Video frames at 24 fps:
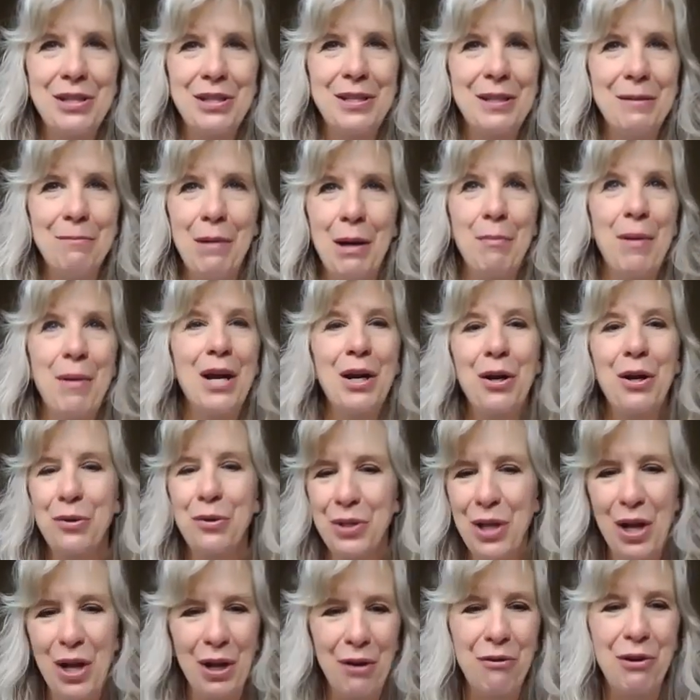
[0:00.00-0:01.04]
My mind goes
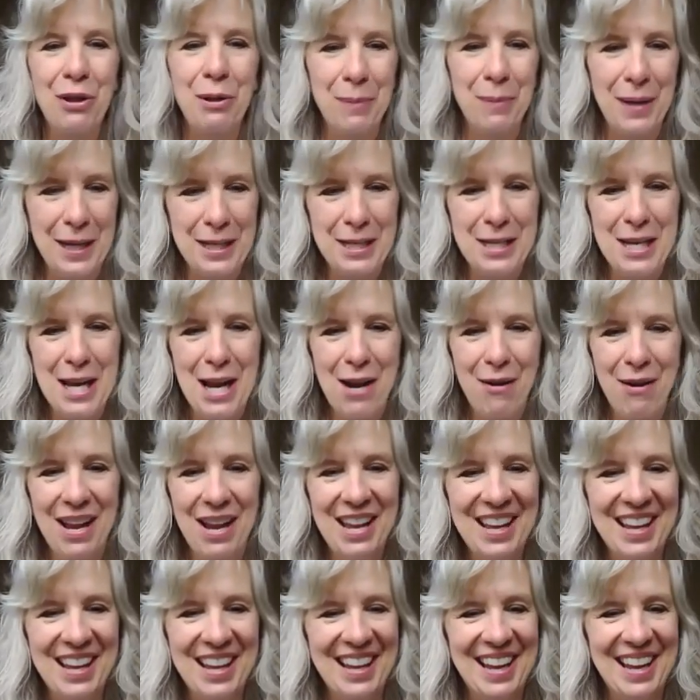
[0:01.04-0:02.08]
all over the place now
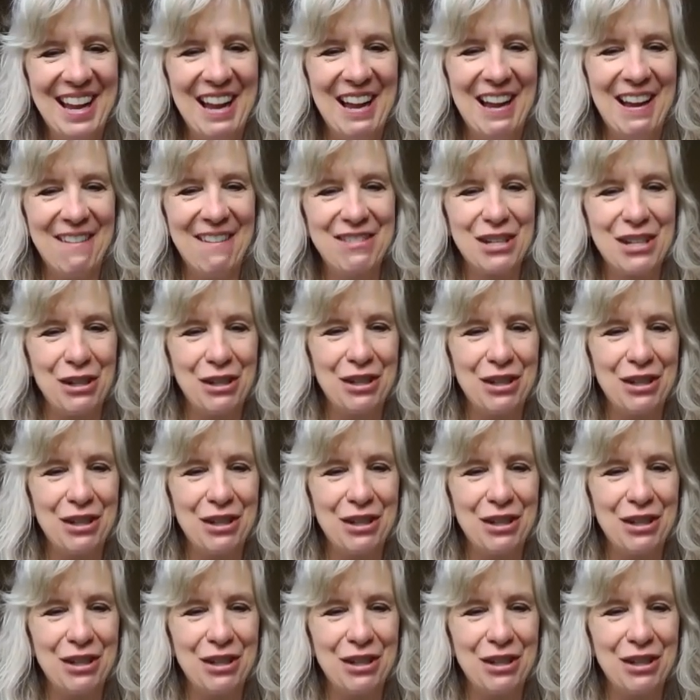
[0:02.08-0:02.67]
after